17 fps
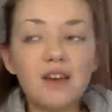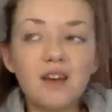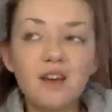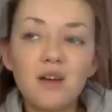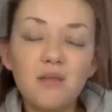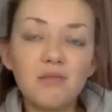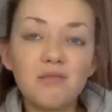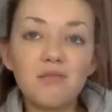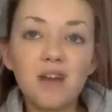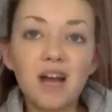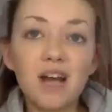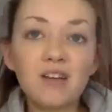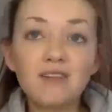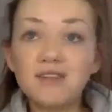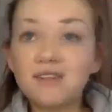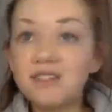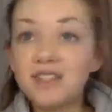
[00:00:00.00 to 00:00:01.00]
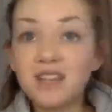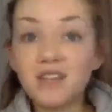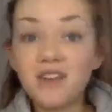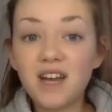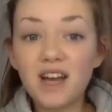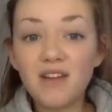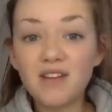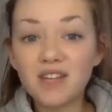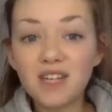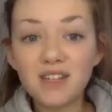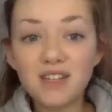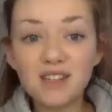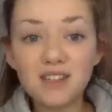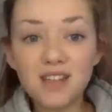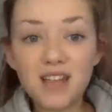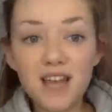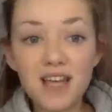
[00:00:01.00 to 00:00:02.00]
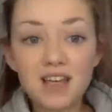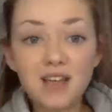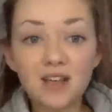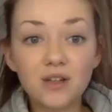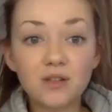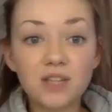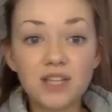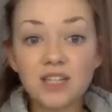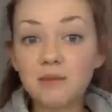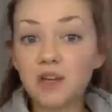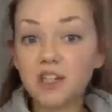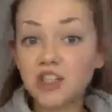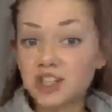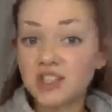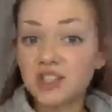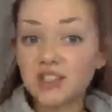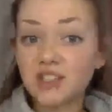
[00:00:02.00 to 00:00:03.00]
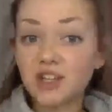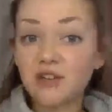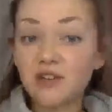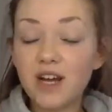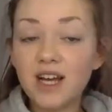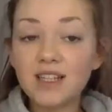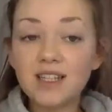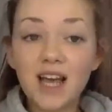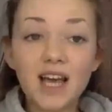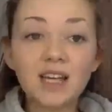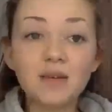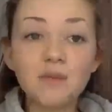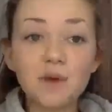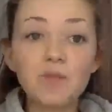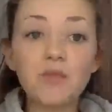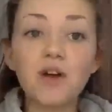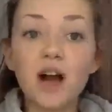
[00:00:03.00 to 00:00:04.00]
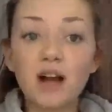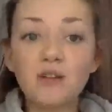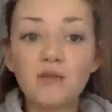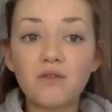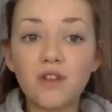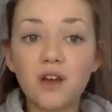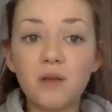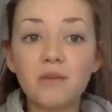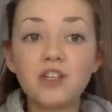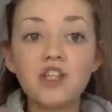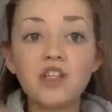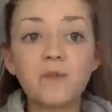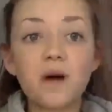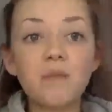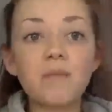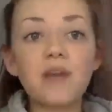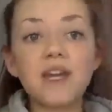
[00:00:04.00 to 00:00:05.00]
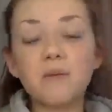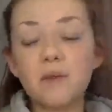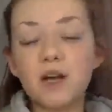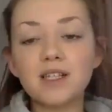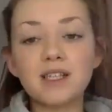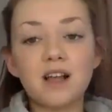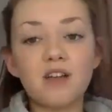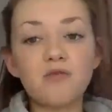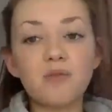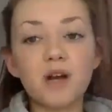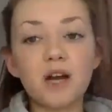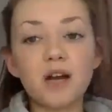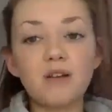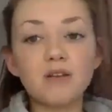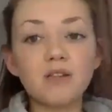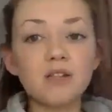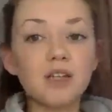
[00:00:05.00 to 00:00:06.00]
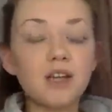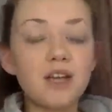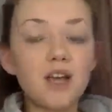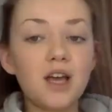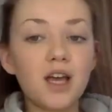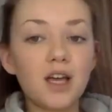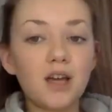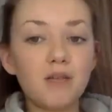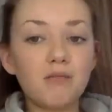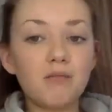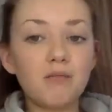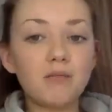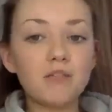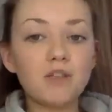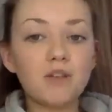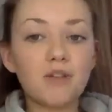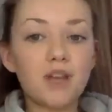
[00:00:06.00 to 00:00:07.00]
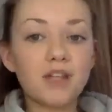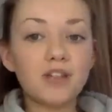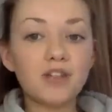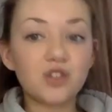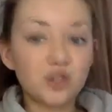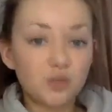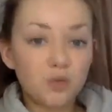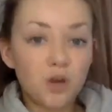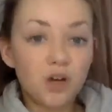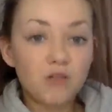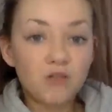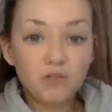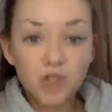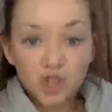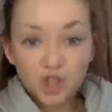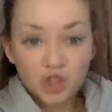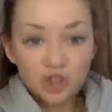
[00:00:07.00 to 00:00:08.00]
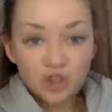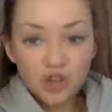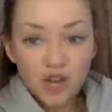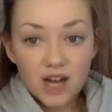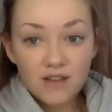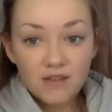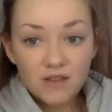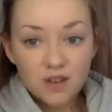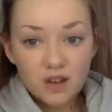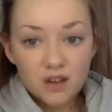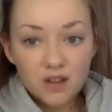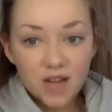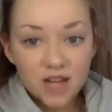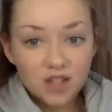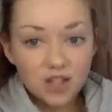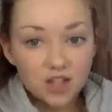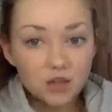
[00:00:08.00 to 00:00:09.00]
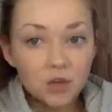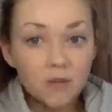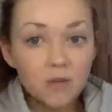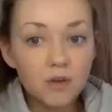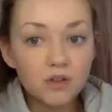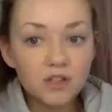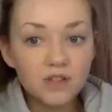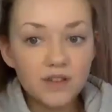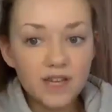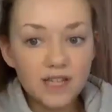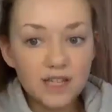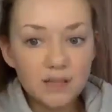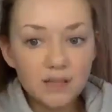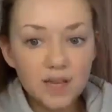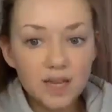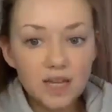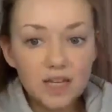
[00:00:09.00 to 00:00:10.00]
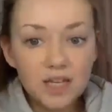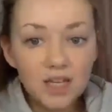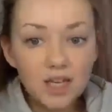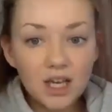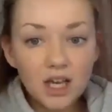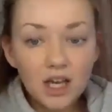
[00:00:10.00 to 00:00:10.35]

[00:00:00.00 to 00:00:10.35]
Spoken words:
And if I ever need to say these are my GCSE grades, I can be proud of them. It's just about making myself proud. So that's just what you should strive for. That's just what motivates me.